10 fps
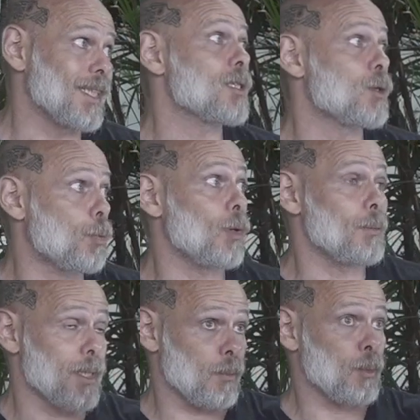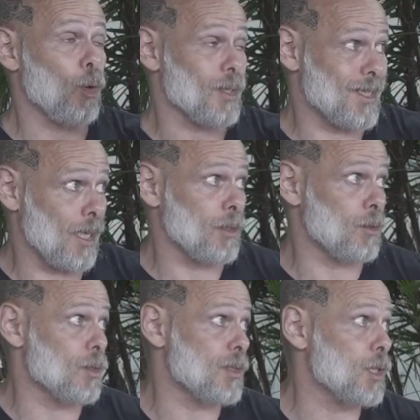That's the problem. Is remember, it's down in
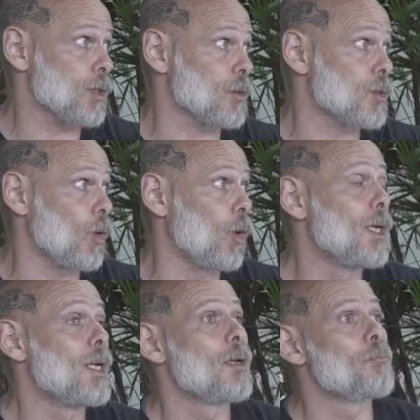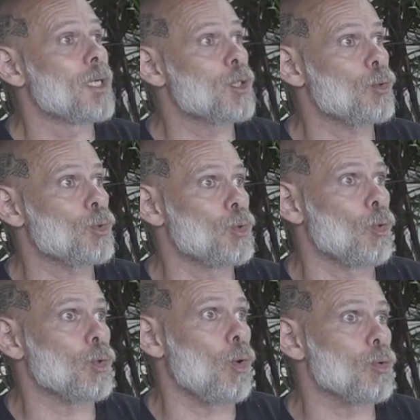the session. So make sure you
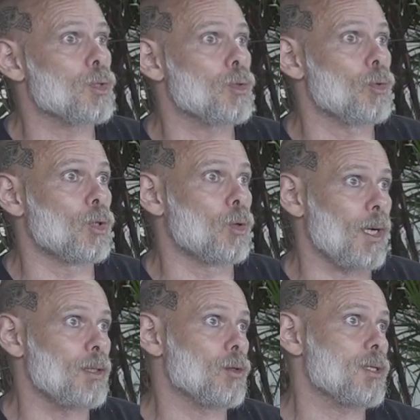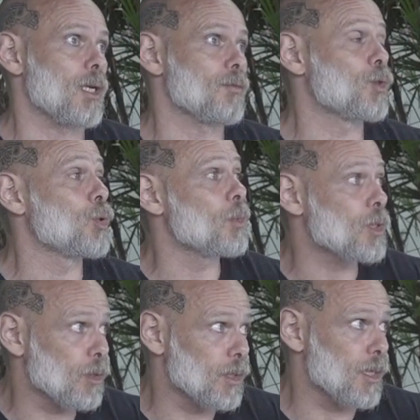don't also grind yourself too
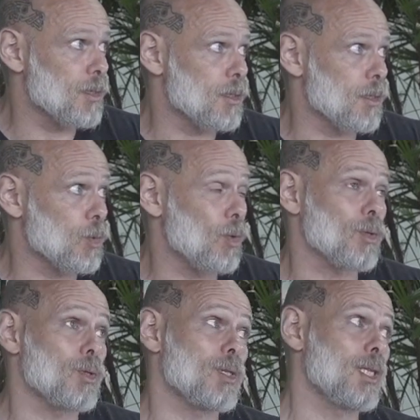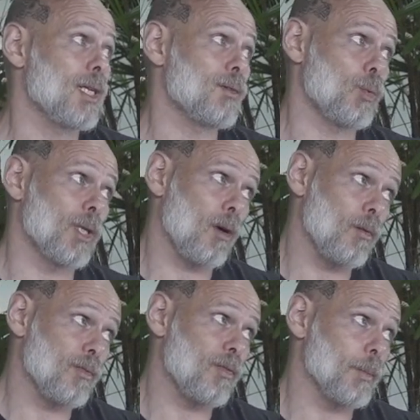much on the assistance work, because you still have to
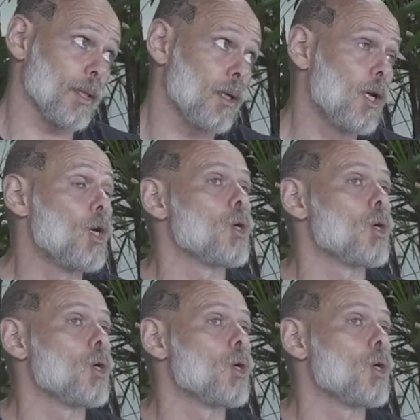recover from it.